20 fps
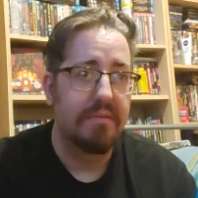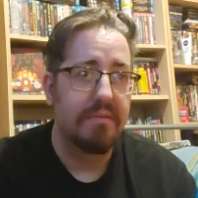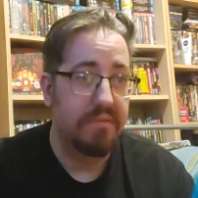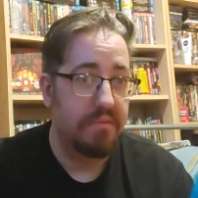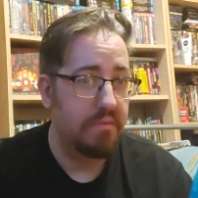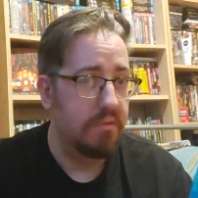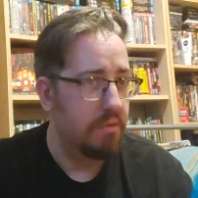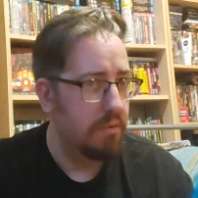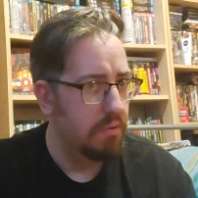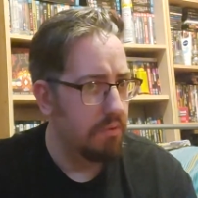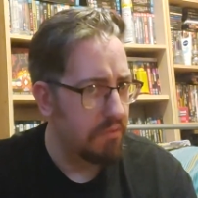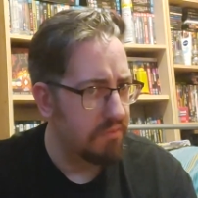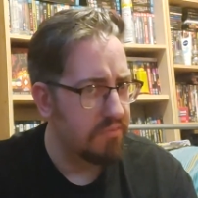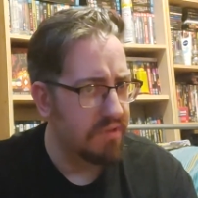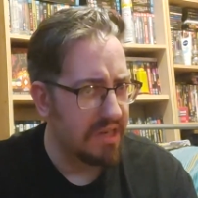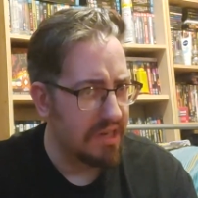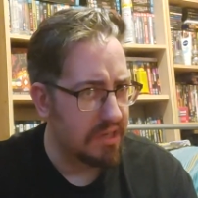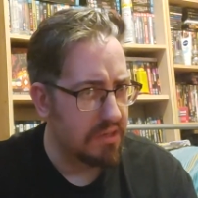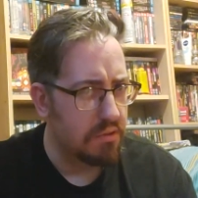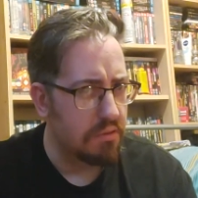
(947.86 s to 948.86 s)
not
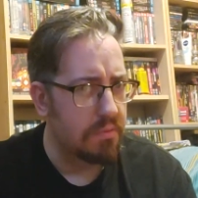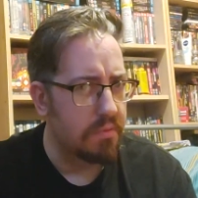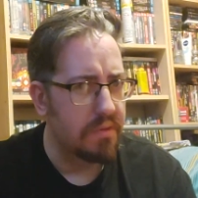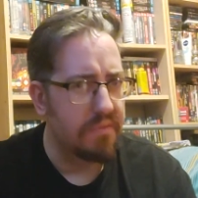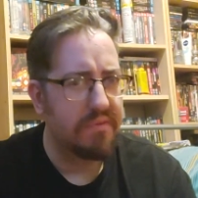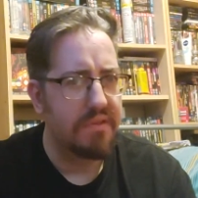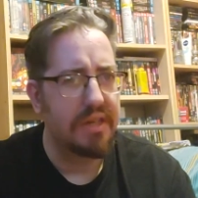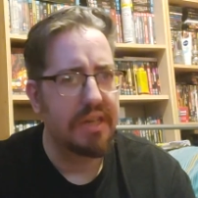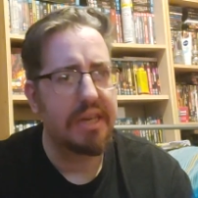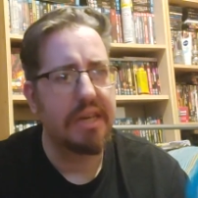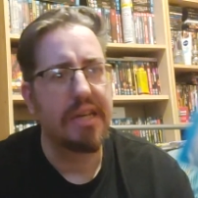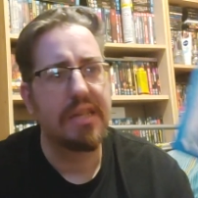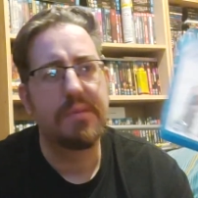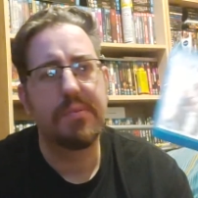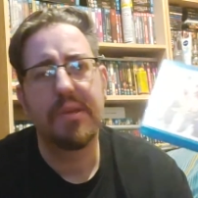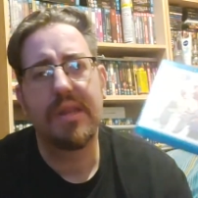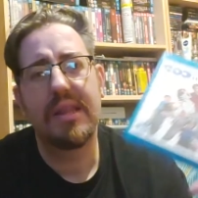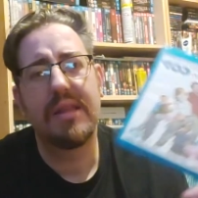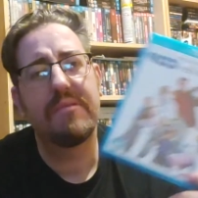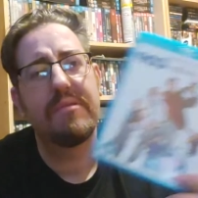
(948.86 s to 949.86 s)
really suitable for the kids,
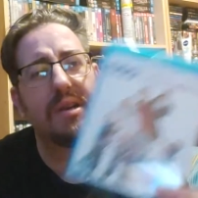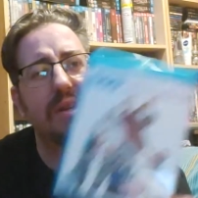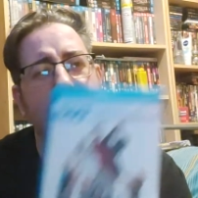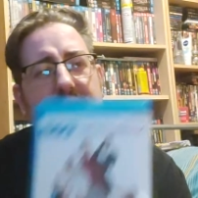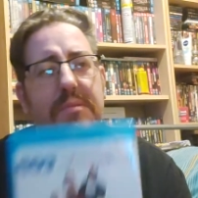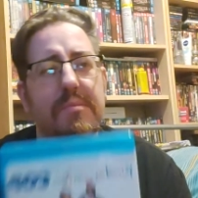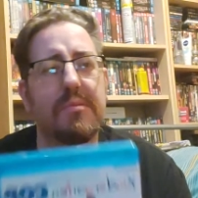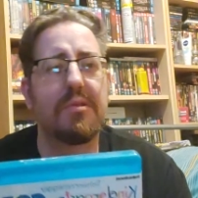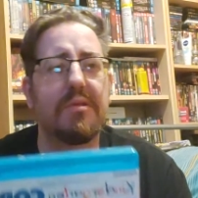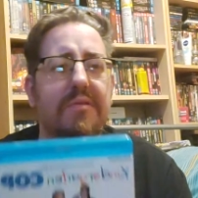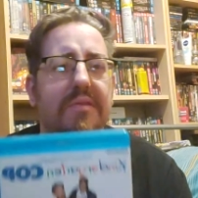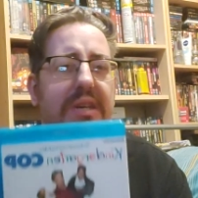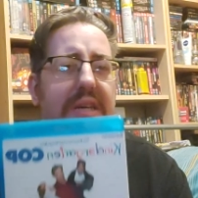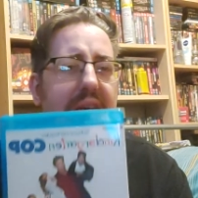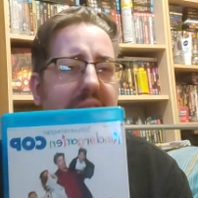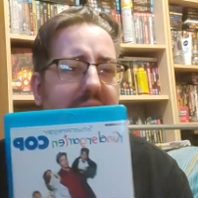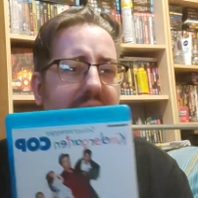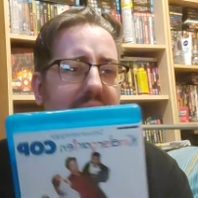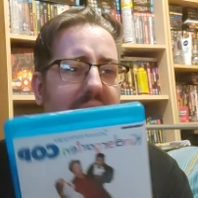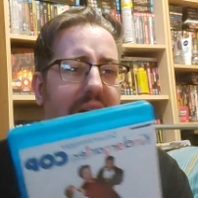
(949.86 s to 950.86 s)
but then the rest of the movie
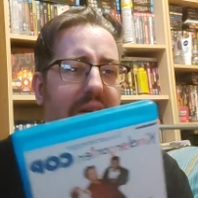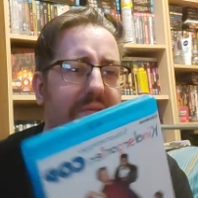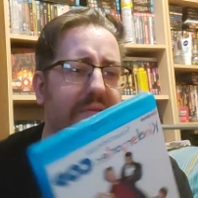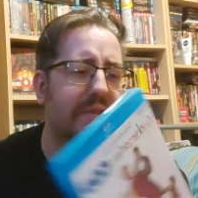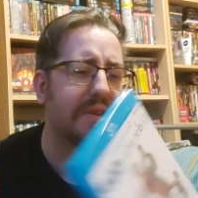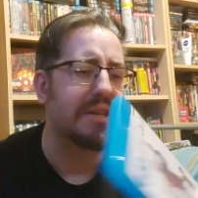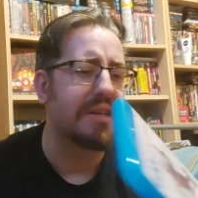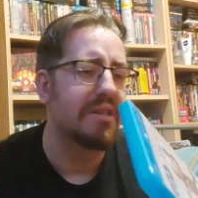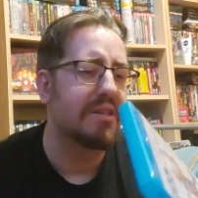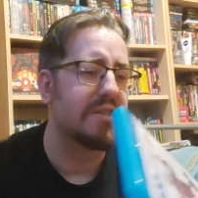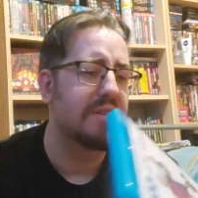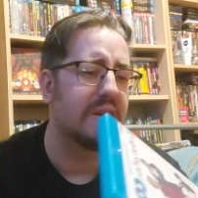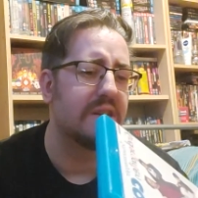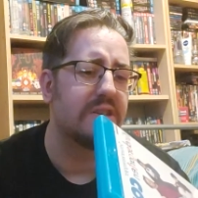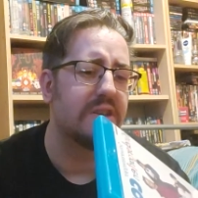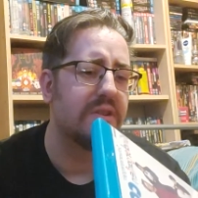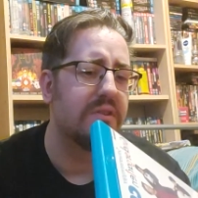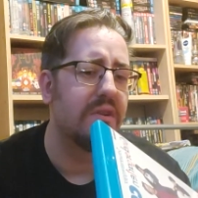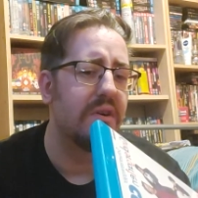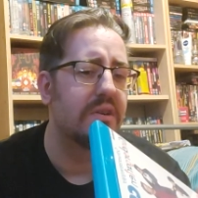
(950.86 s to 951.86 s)
is lovely. It's
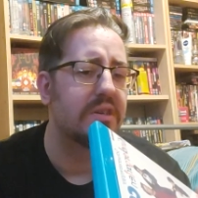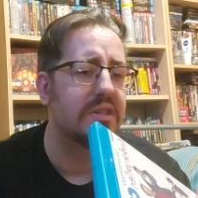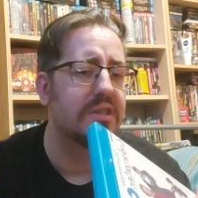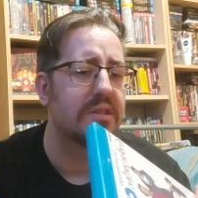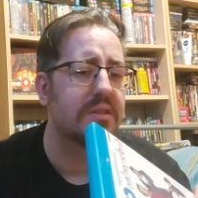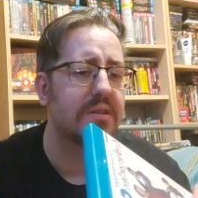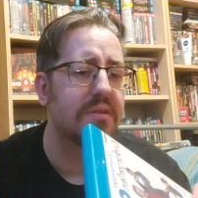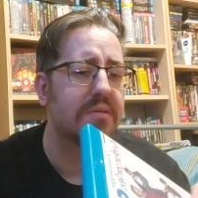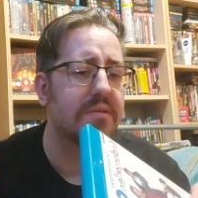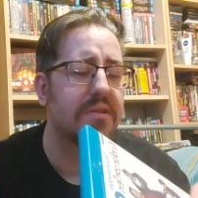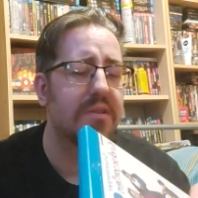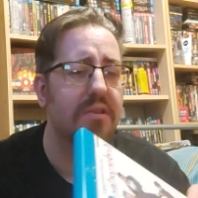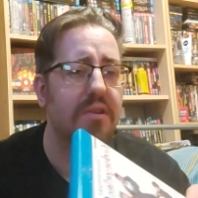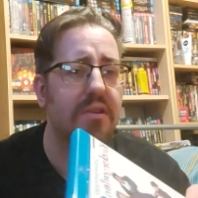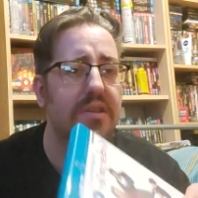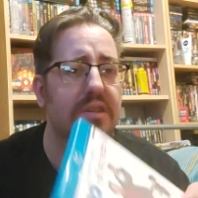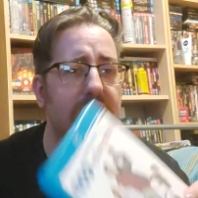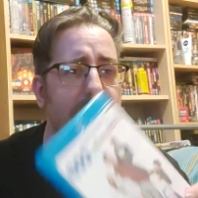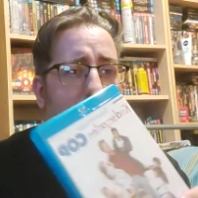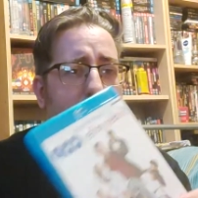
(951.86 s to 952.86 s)
such a nice
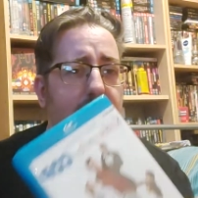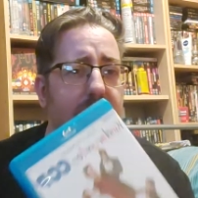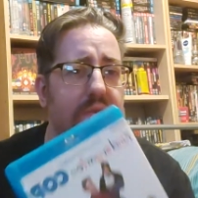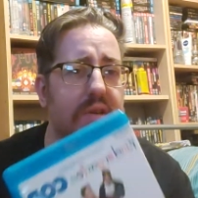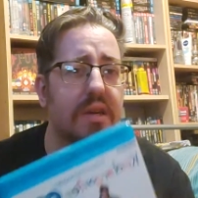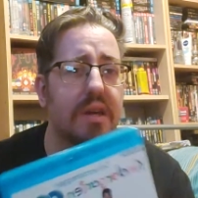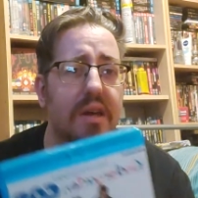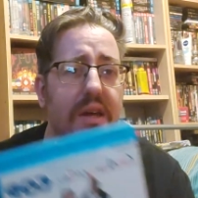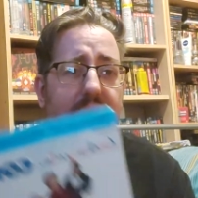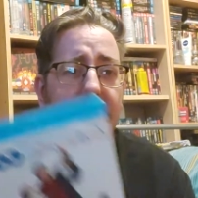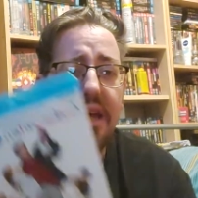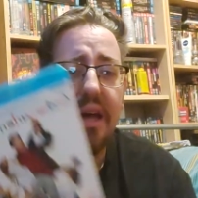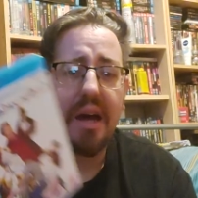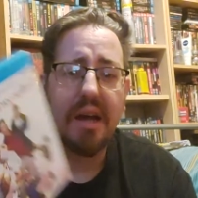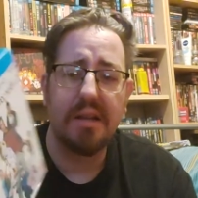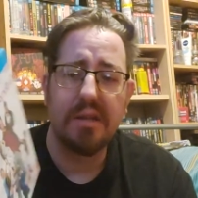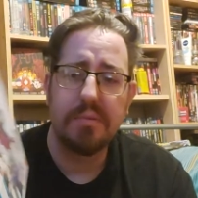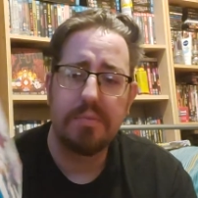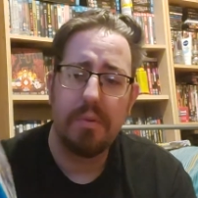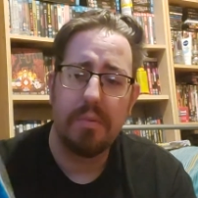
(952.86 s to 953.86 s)
movie,
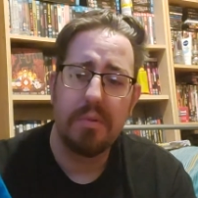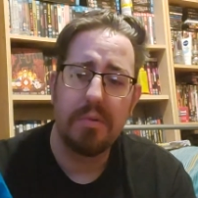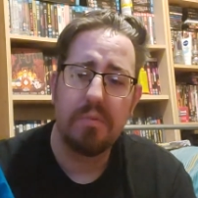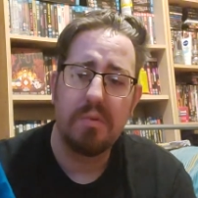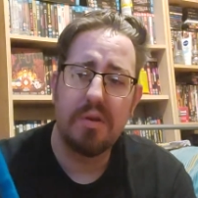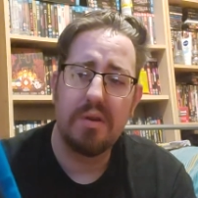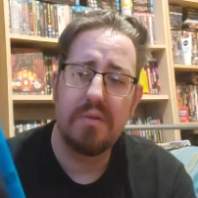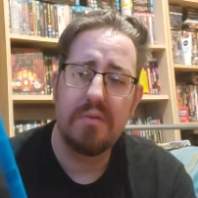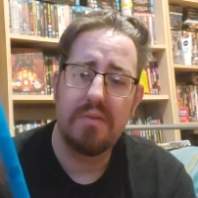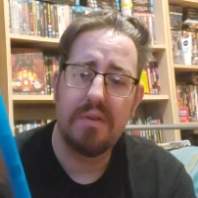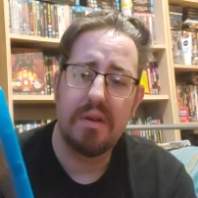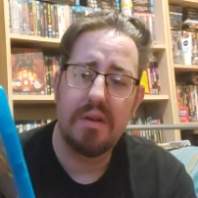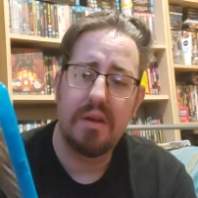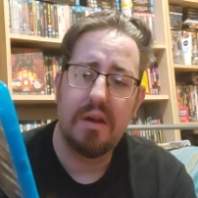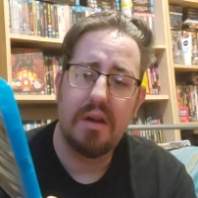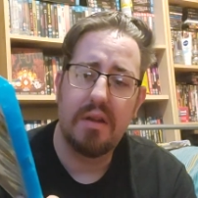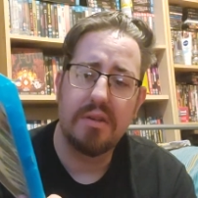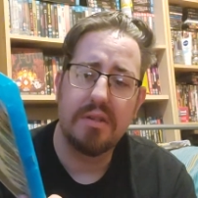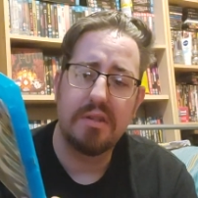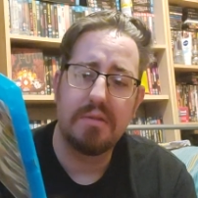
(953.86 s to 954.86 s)
and it's probably one of
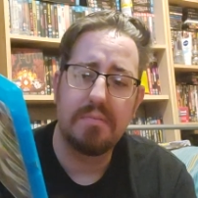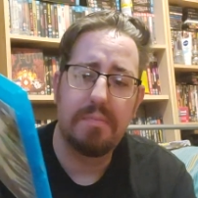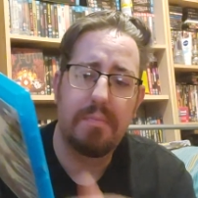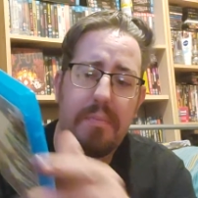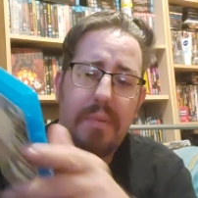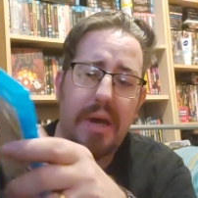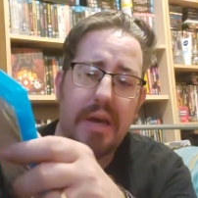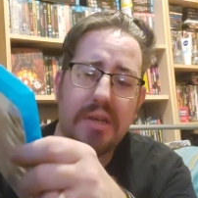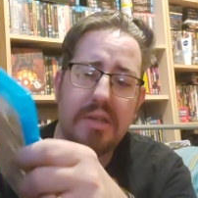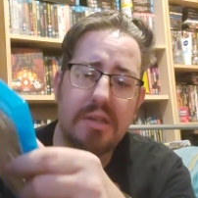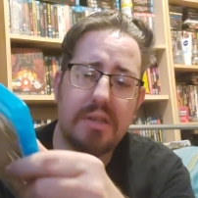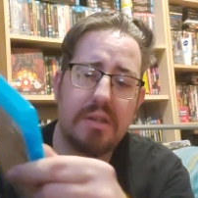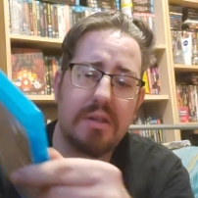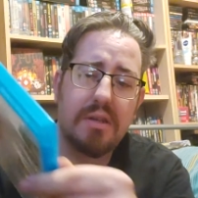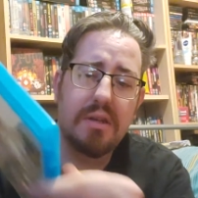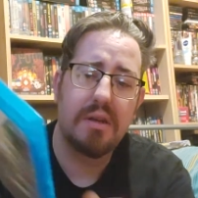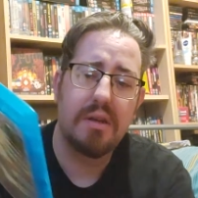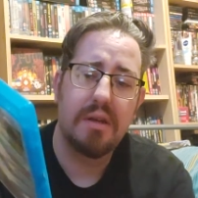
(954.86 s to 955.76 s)
Arnie's best